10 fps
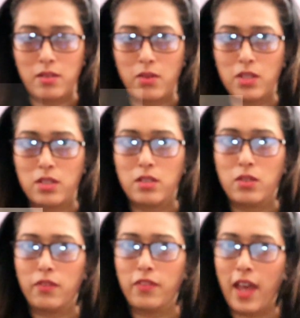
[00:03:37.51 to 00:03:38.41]
So
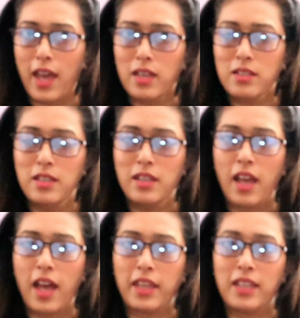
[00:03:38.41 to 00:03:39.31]
instead of that,
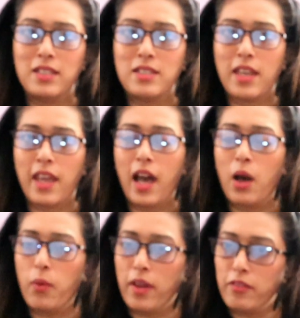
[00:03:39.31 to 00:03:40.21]
I can say
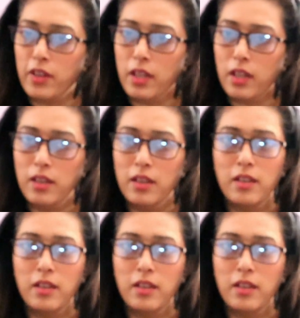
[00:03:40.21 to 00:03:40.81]
however,